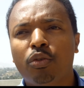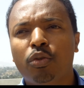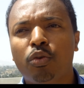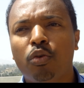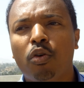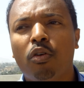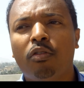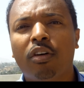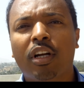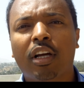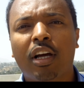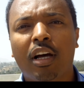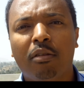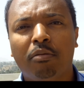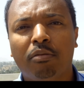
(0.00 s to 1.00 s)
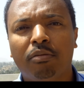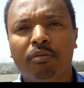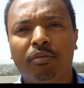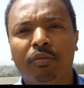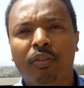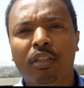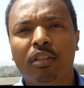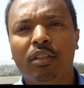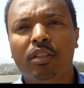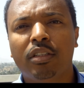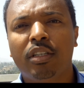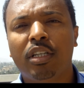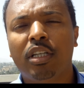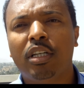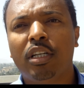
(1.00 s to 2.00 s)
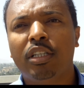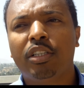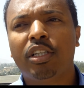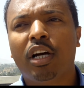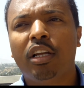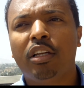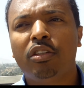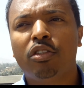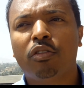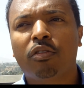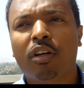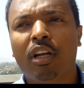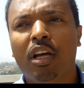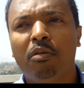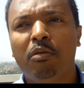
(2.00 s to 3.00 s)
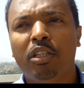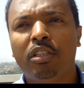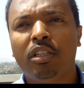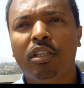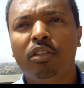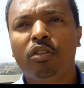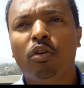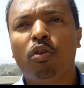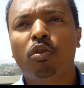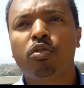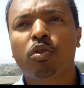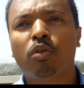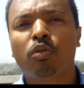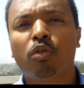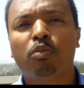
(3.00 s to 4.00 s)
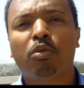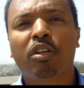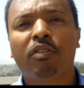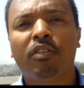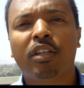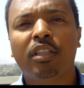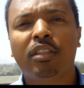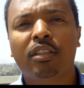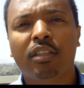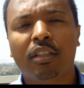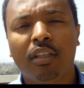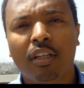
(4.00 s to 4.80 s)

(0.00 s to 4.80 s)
to overcome the challenge of climate change, also to prevent